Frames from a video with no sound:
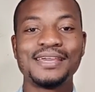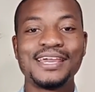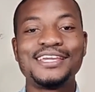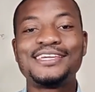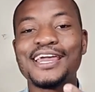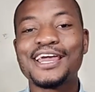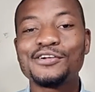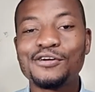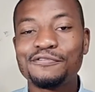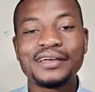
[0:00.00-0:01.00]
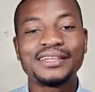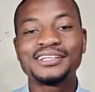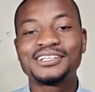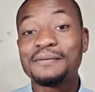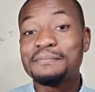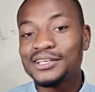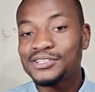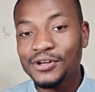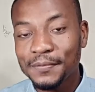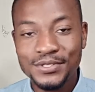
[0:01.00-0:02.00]
hear your financial mess
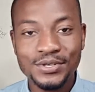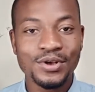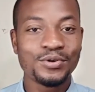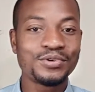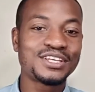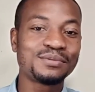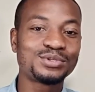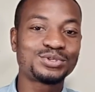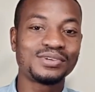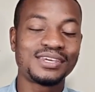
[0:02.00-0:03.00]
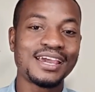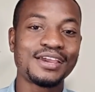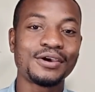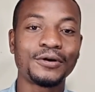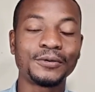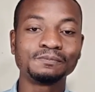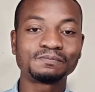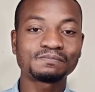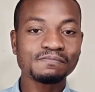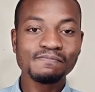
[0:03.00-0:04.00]
ups, who is able to hear your
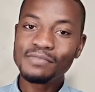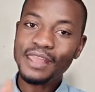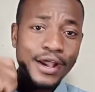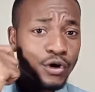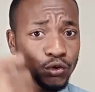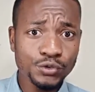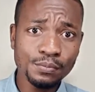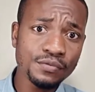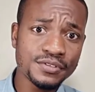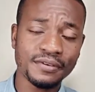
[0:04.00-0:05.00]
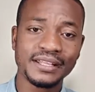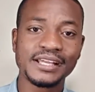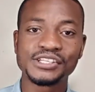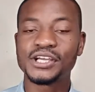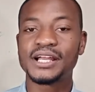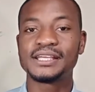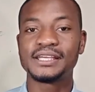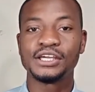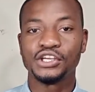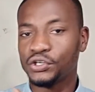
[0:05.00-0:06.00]
good moves
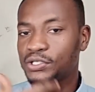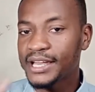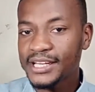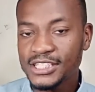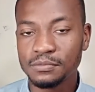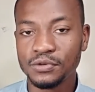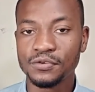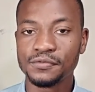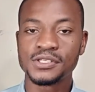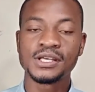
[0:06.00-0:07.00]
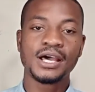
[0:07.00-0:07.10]
financially, your next moves,